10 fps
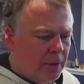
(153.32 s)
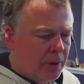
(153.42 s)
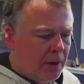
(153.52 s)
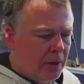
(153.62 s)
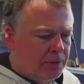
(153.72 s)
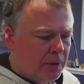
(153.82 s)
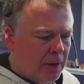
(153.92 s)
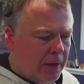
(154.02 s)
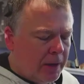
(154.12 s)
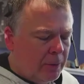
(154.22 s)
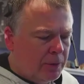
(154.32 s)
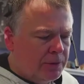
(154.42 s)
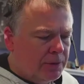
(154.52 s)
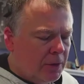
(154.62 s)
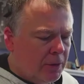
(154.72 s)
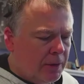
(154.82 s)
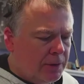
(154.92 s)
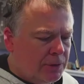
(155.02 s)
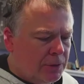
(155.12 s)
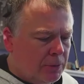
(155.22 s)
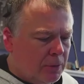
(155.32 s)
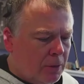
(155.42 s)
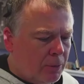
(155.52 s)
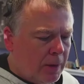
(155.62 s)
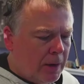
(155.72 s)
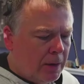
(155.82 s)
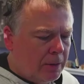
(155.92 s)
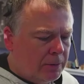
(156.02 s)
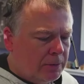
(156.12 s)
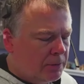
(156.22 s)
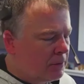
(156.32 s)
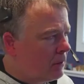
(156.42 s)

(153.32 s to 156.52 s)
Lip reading: I think we also had, wasn't there an issue around